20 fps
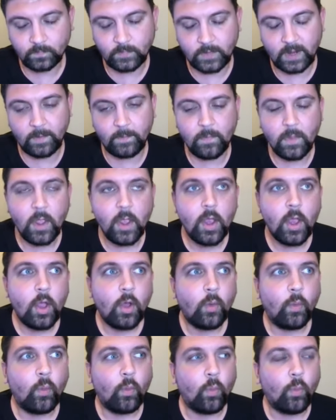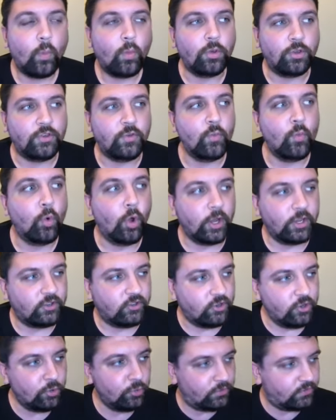yeah would
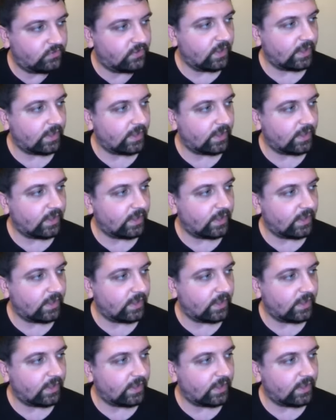you